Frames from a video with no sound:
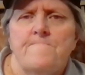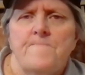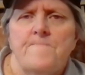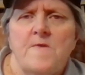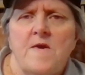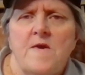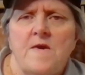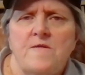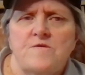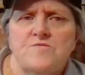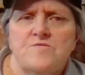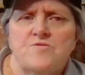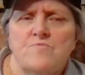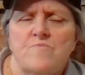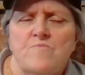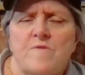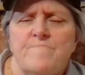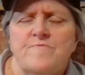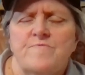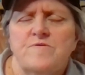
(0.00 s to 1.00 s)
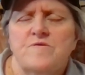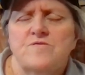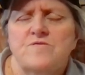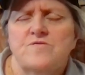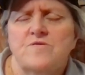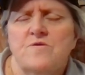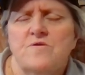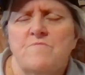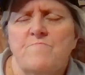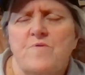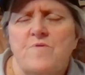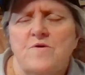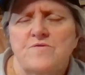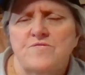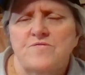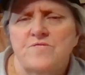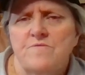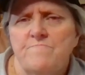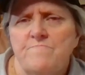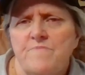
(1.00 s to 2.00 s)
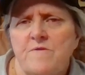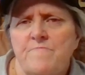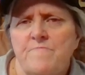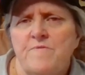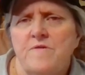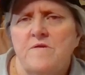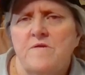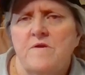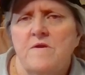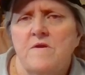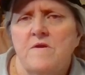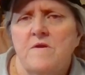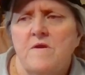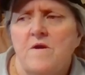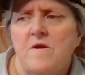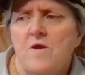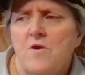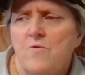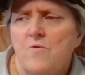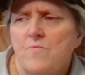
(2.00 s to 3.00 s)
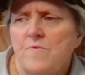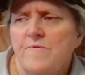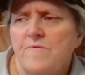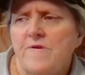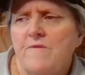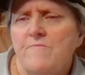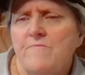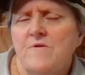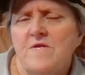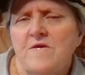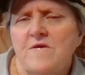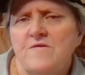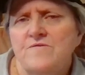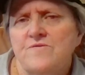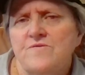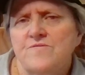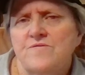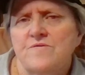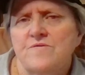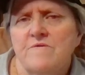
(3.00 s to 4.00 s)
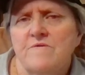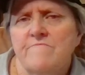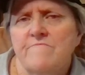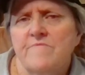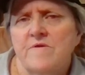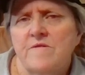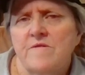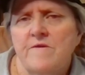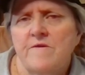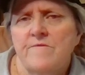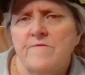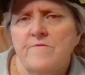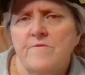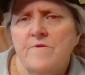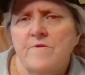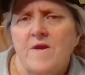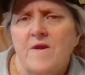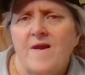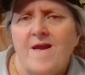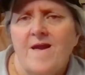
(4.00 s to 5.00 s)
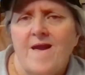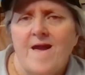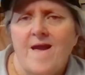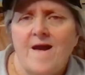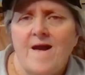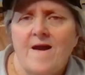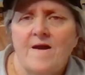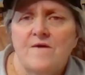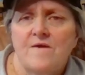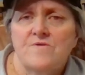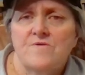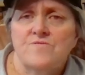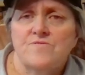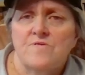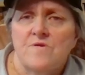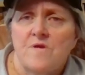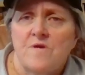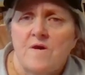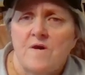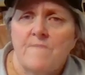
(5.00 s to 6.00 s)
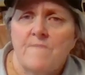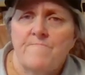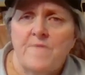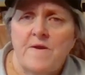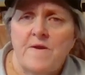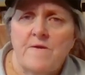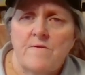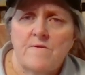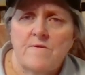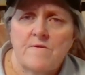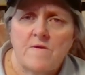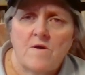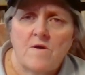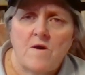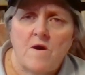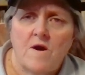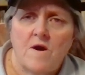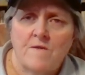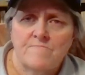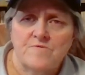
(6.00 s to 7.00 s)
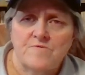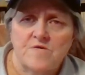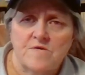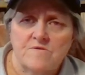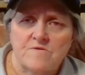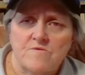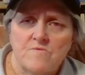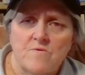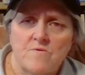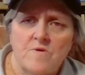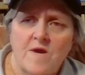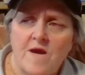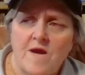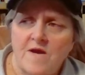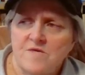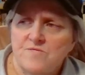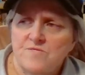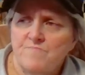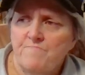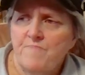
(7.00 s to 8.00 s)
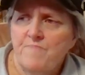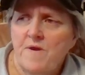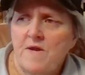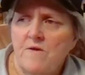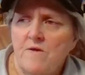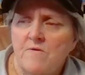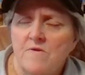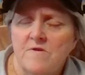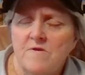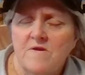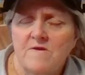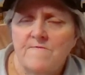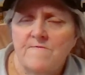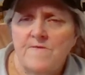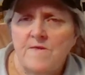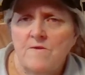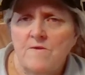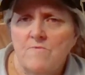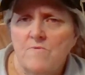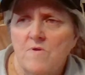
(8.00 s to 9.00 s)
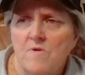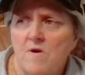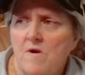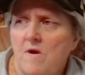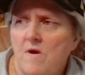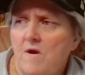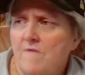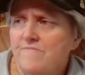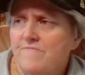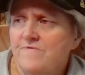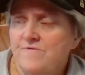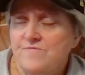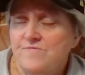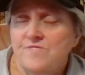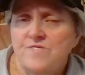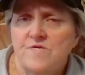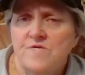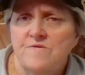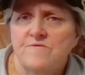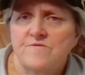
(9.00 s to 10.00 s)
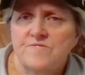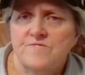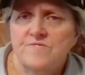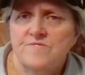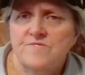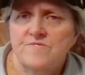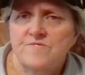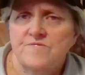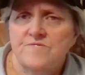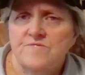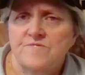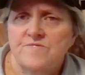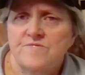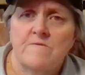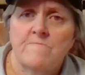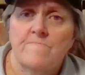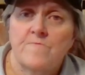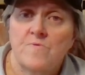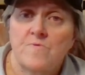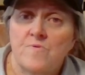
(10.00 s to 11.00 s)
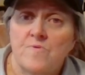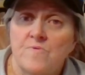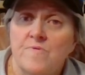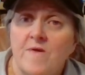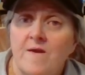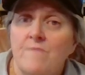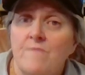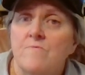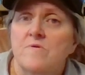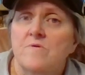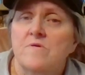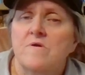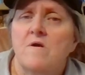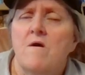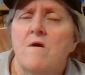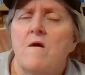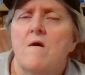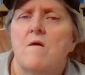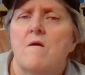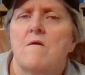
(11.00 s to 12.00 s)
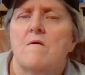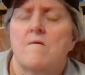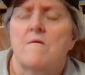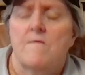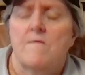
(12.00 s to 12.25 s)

and it's a repetition compulsion in BPD where they relate to significant other as a parent object or as parent, and they don't often see the significant other for who they really are.